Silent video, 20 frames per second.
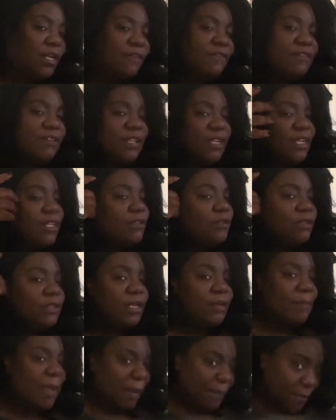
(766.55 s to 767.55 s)
I feel like I look
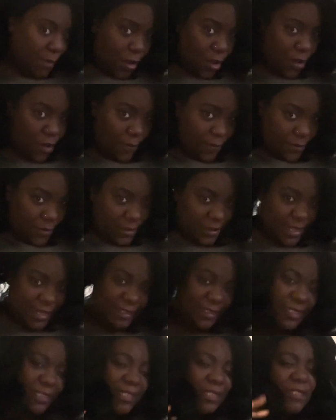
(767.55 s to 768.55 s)
like my mom.
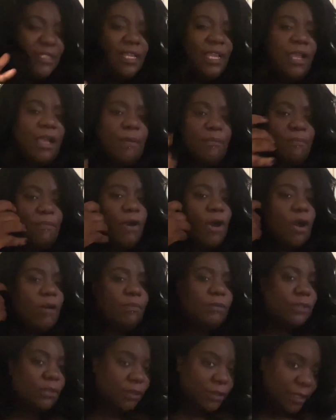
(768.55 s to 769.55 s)
Like this is like a
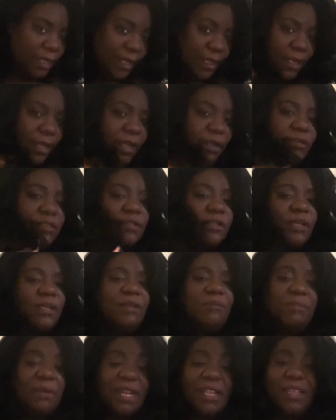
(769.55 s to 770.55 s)
mom look, I guess.
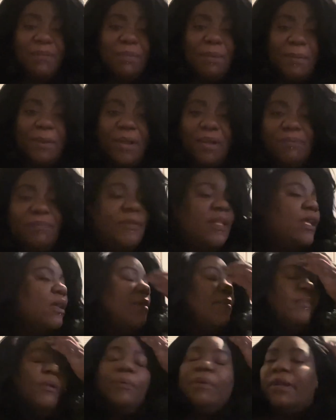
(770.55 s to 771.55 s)
But I am a mom,
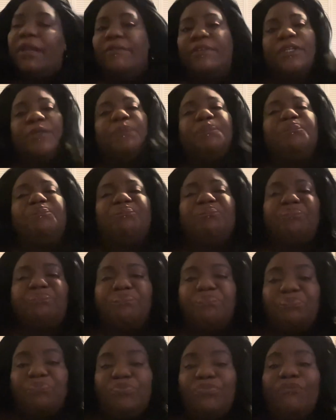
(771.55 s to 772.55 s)
but whatever.
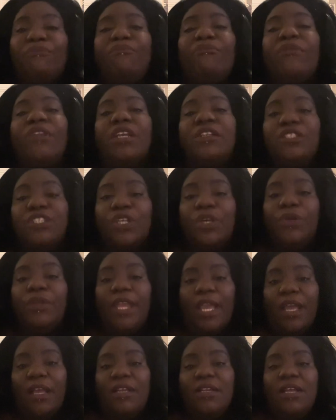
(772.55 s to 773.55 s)
So
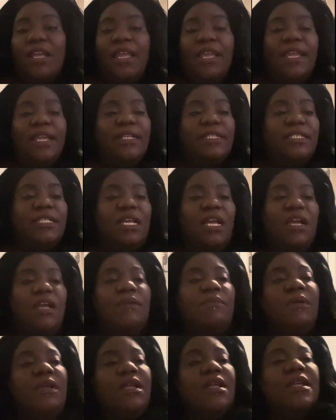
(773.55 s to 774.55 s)
yeah, and
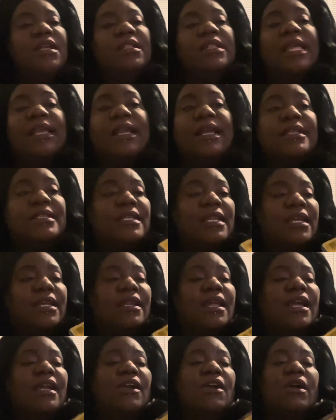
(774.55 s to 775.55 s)
um, like I
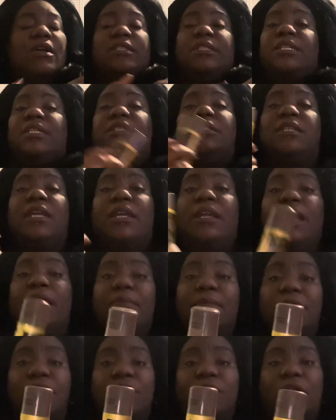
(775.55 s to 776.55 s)
said, I got this at
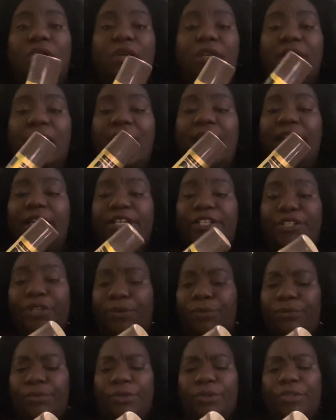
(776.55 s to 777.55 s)
Amazon. I
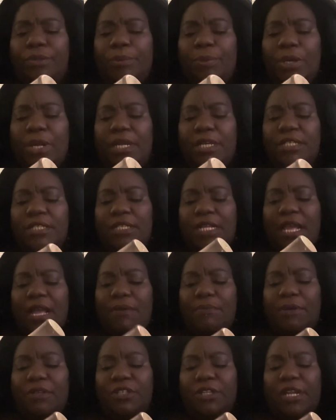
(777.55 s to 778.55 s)
don't know the price,
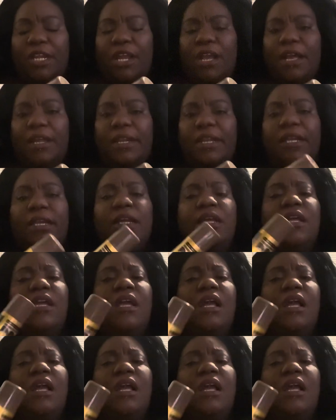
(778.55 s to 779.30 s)
how much I got it.